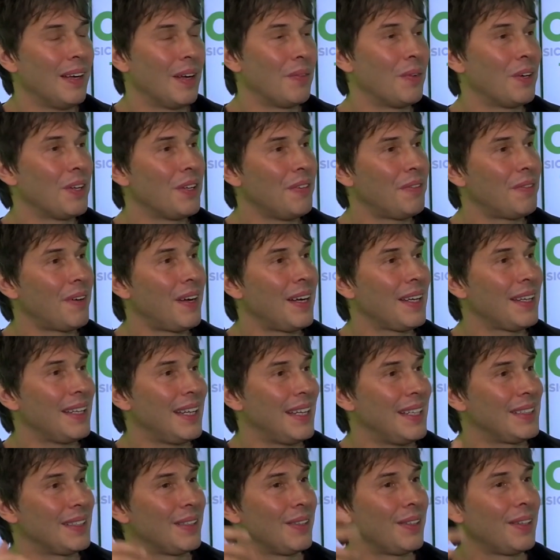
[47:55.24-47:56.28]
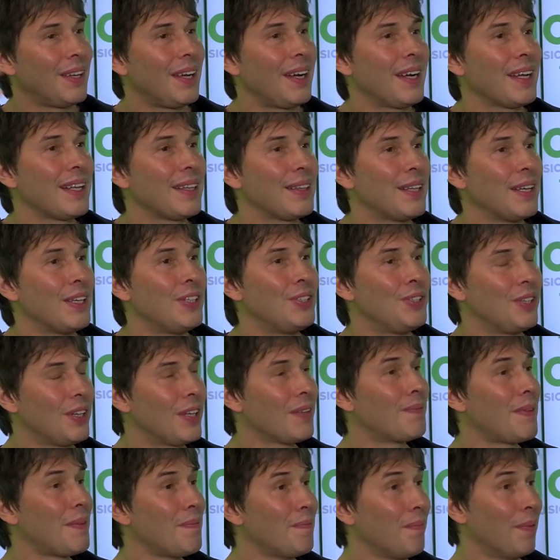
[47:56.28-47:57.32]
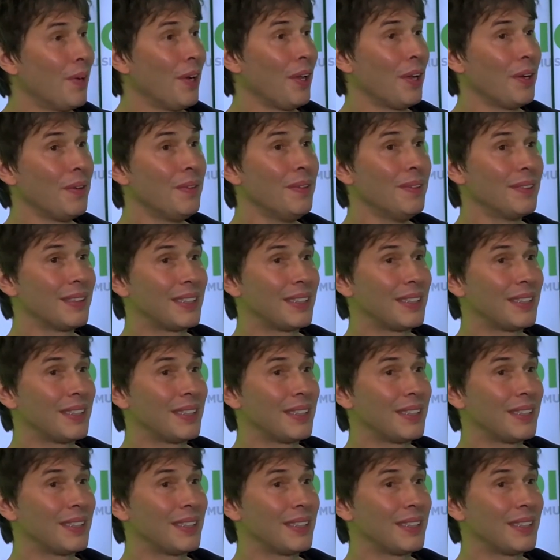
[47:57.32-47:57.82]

And what you find is light that should have been blue,